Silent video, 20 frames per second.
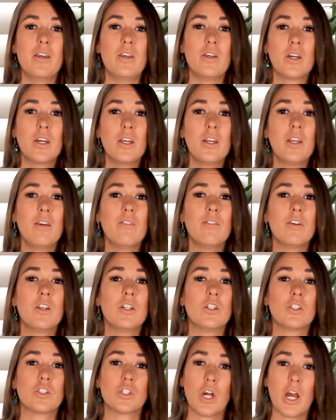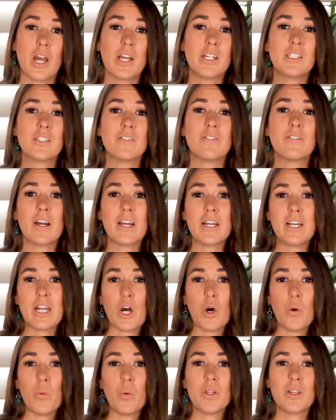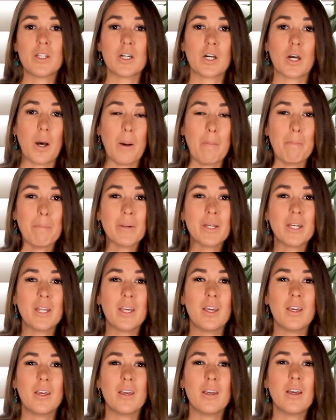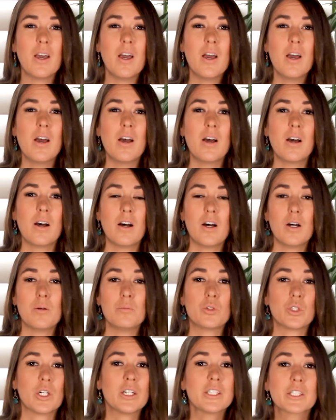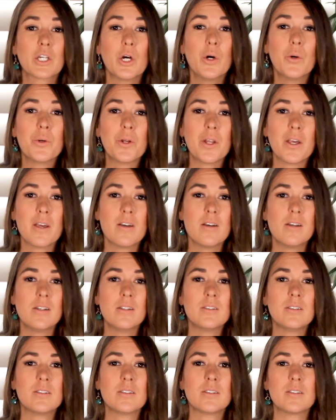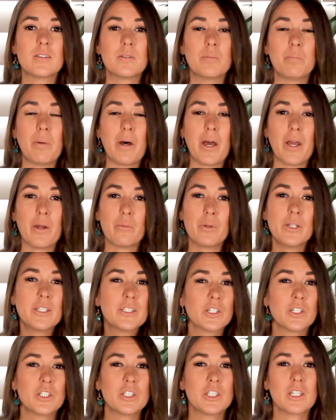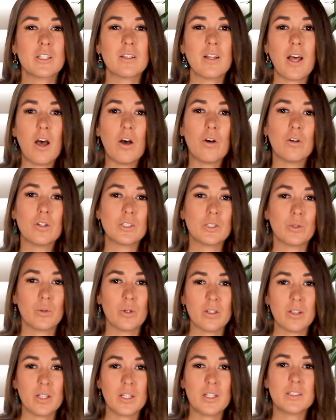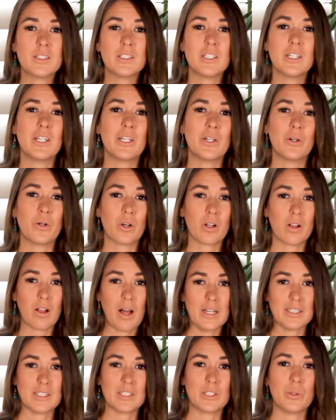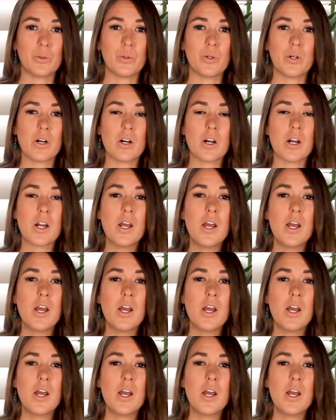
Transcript: You can even try to find out what the company dress code is by researching that also on LinkedIn or Glassdoor,